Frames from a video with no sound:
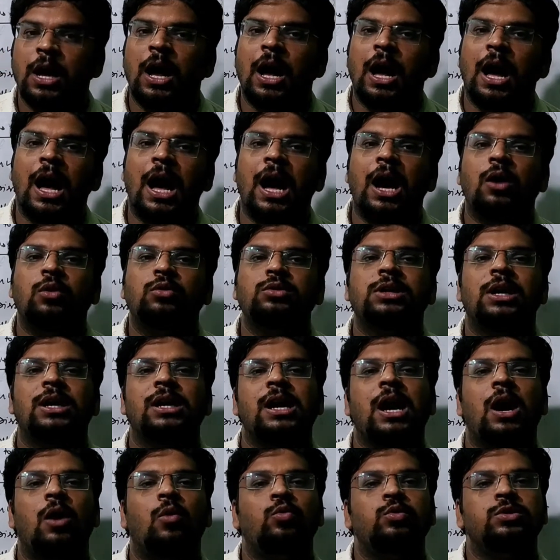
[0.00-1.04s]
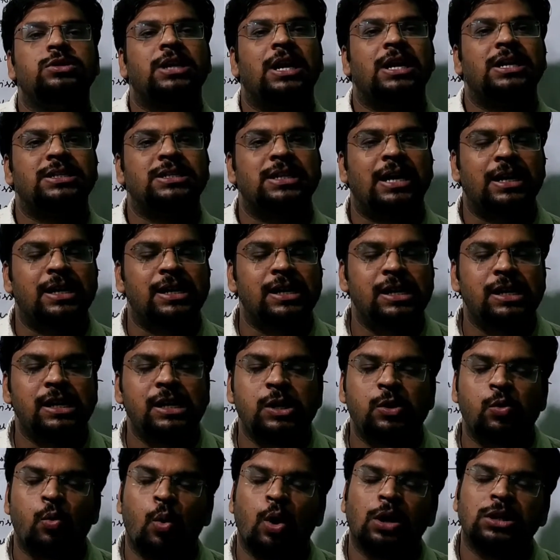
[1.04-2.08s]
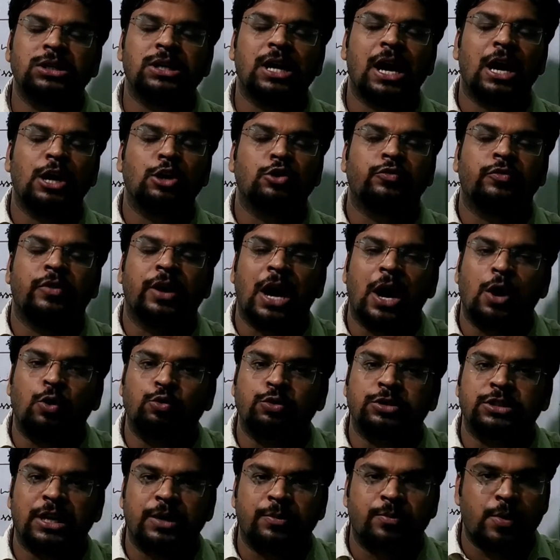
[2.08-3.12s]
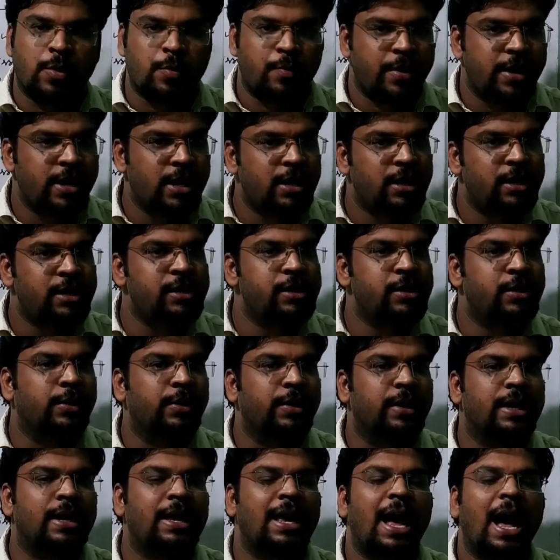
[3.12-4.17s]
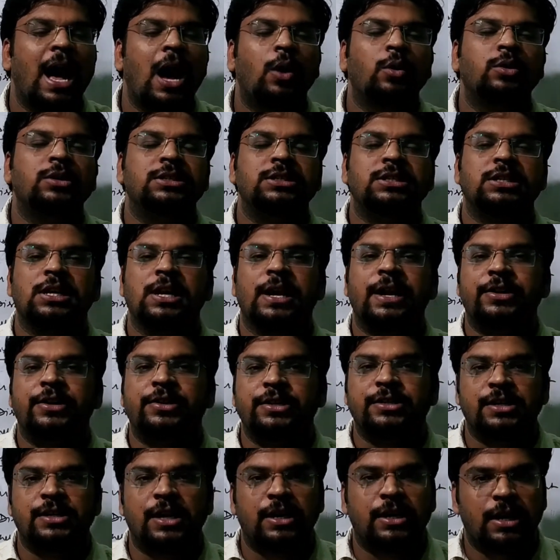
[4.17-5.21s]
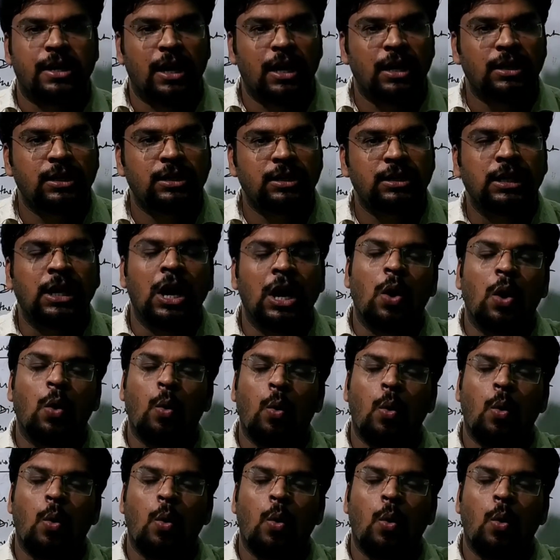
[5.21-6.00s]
how the accounts are settled, what kind of accounts are prepared, okay, how the journal entries are done,